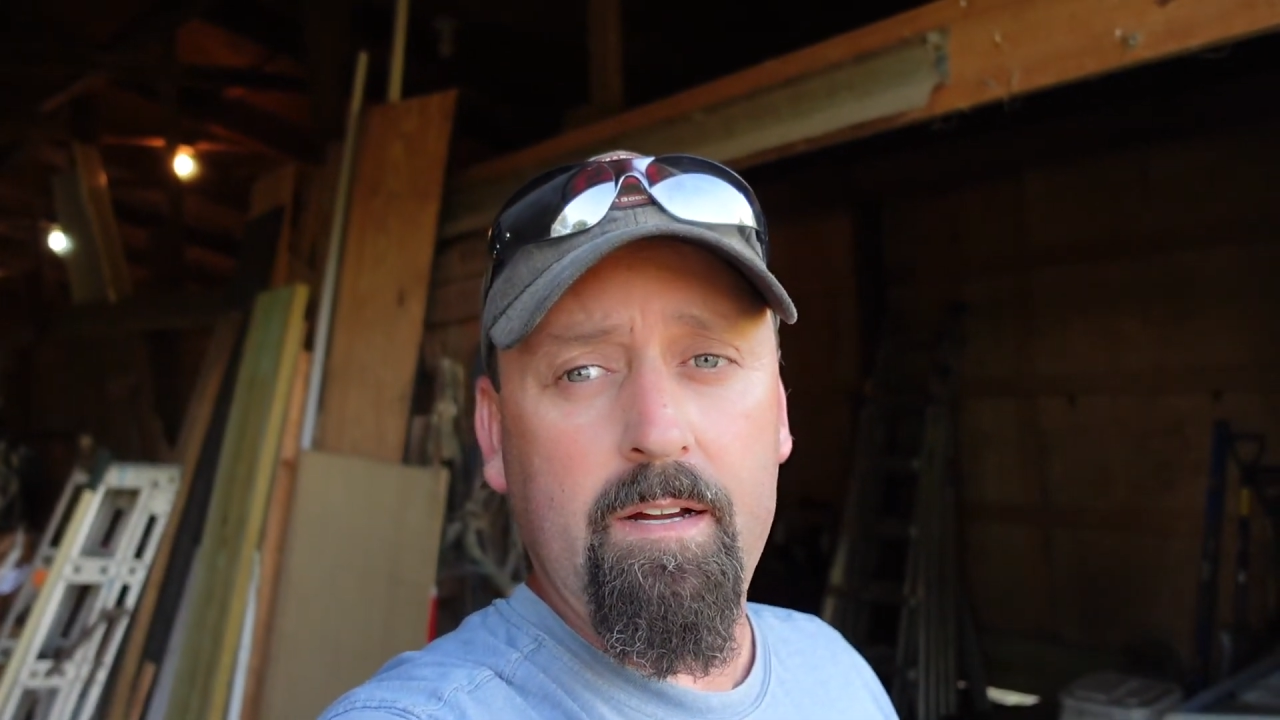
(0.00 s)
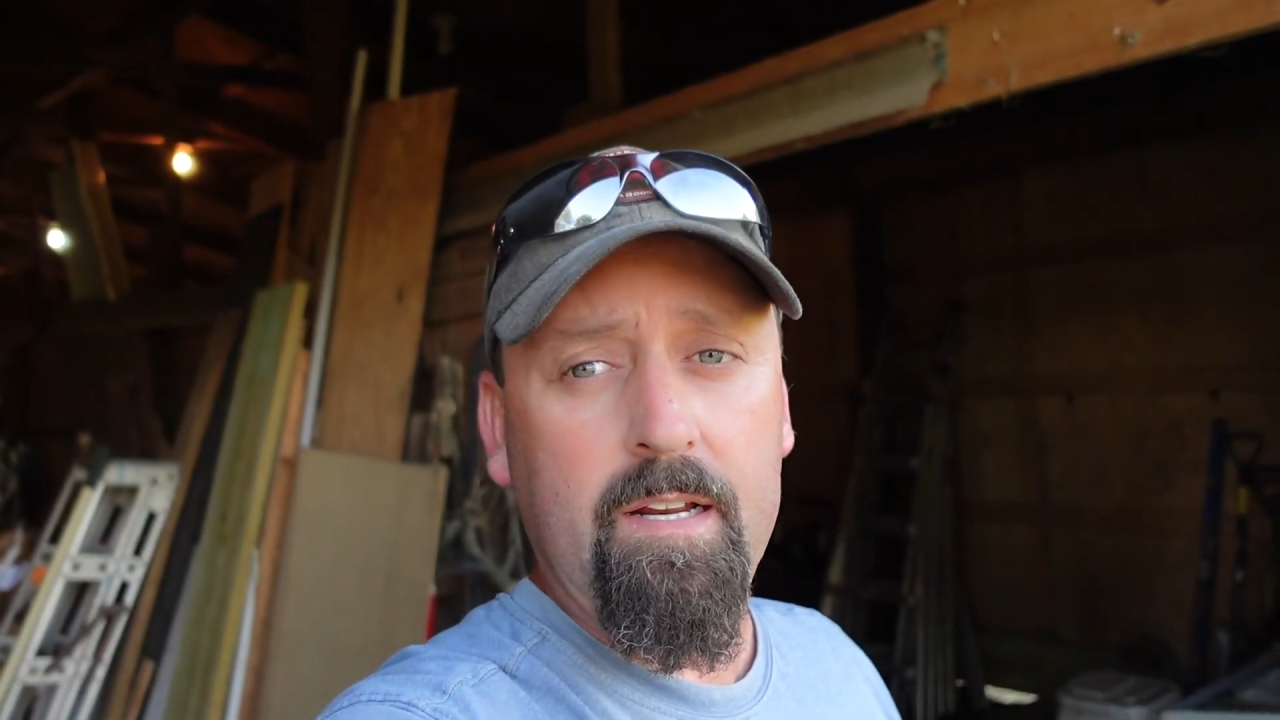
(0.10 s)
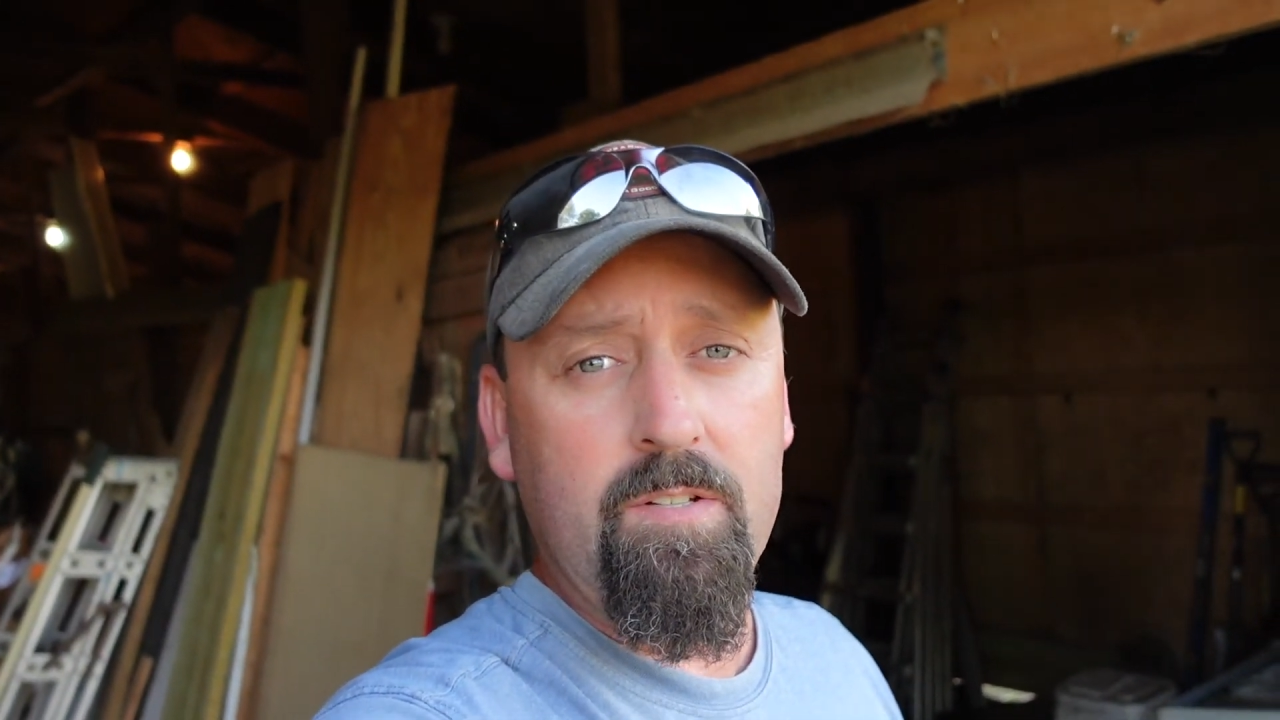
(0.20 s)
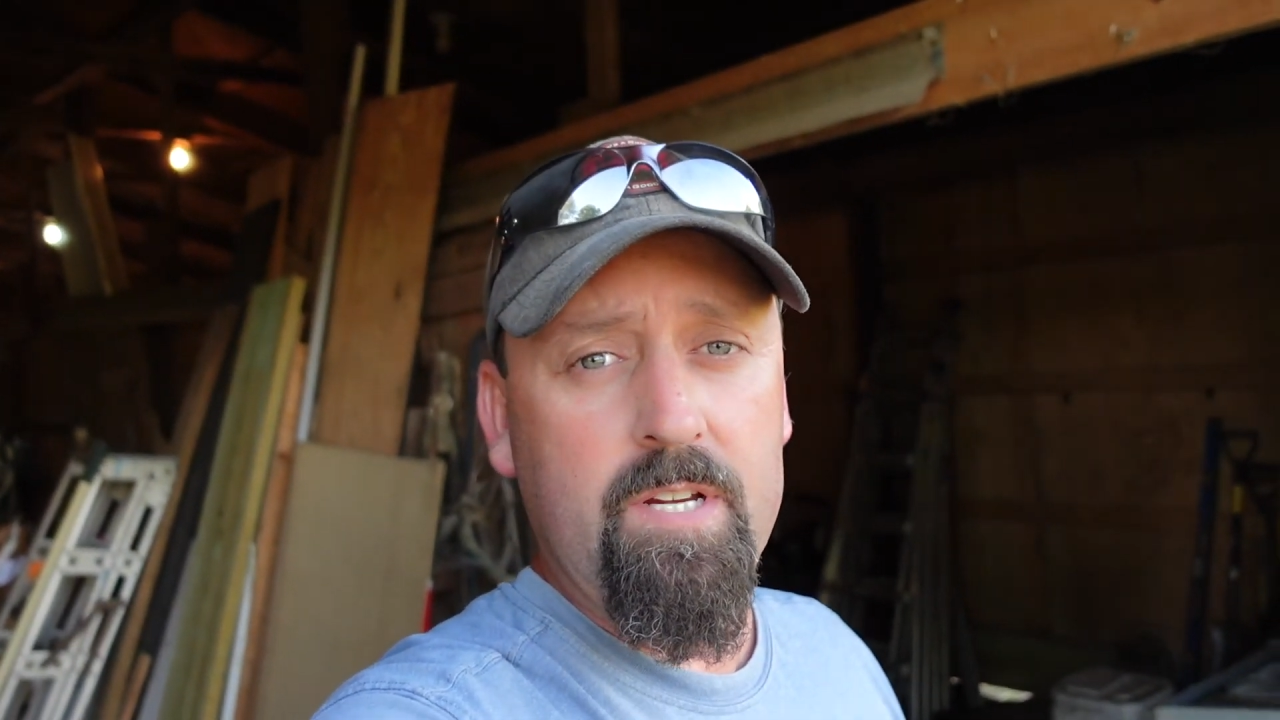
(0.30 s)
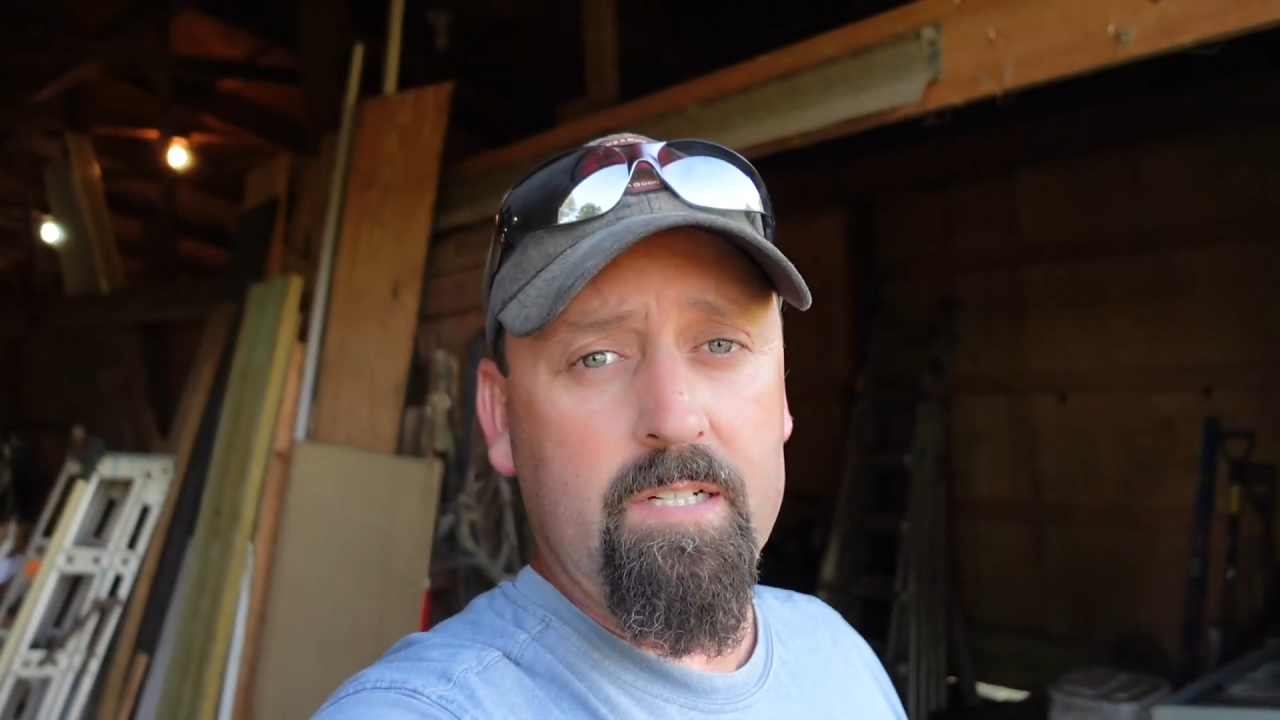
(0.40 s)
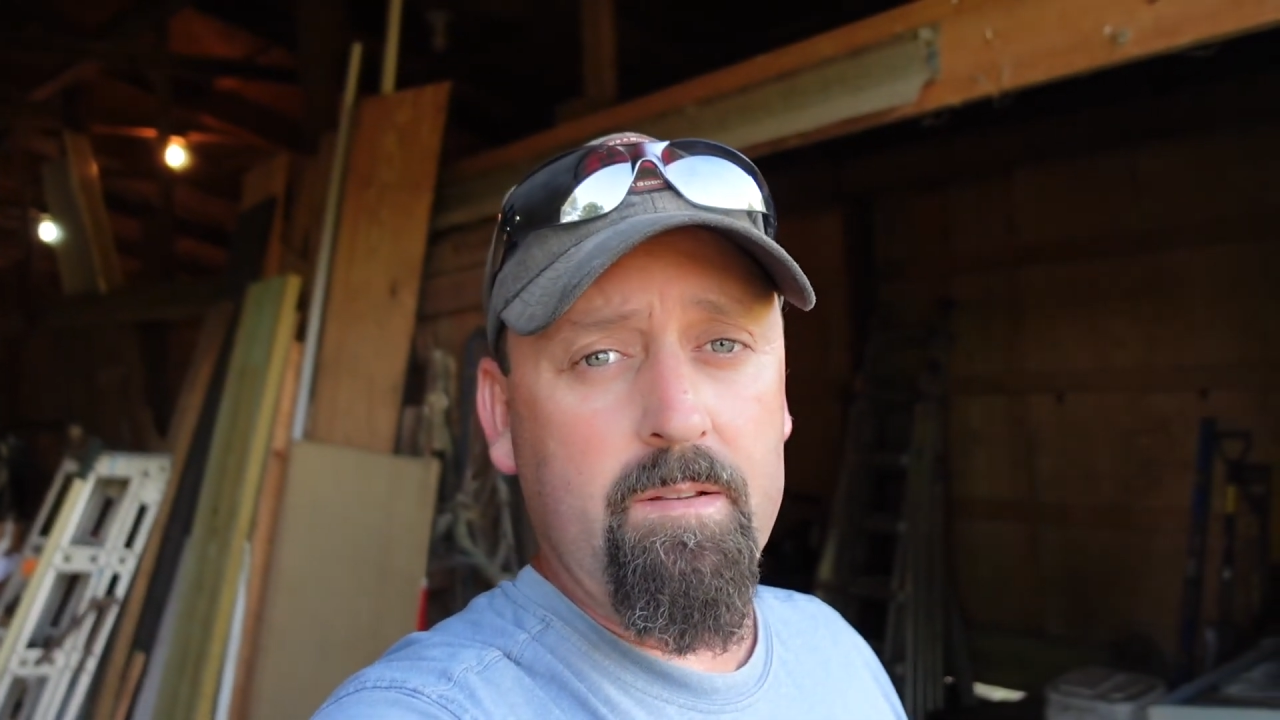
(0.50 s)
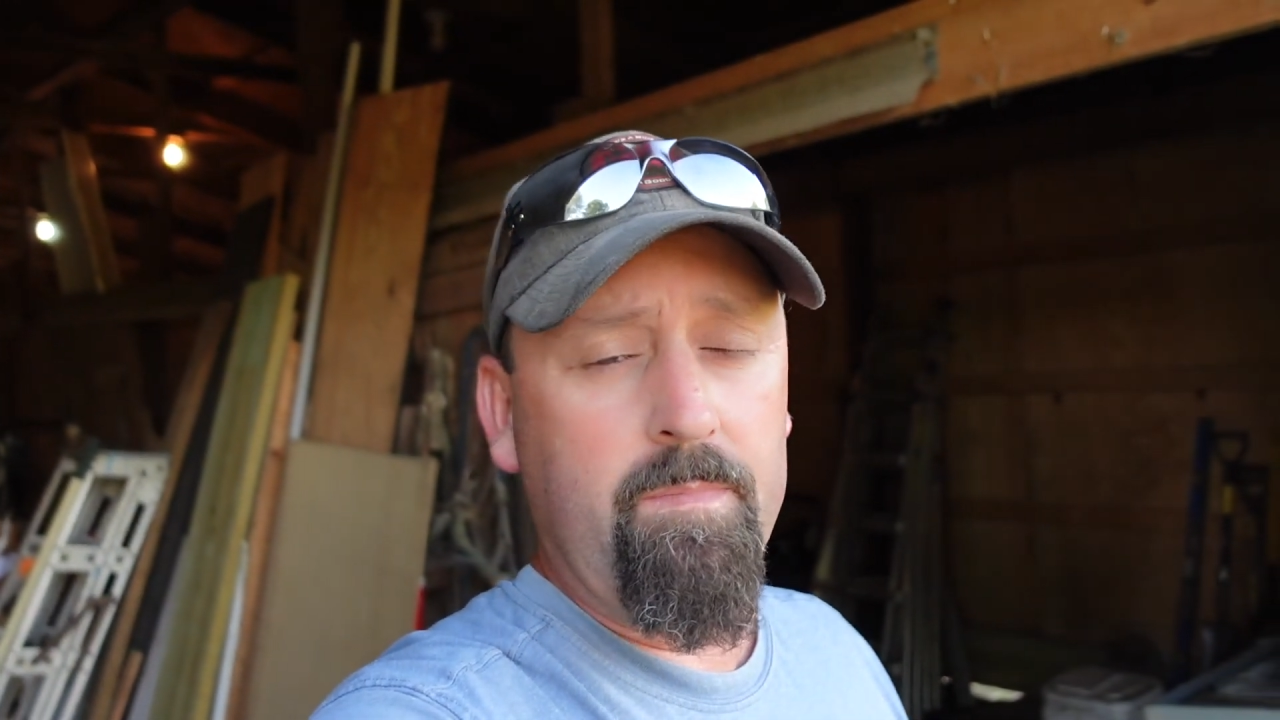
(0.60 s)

I got to check some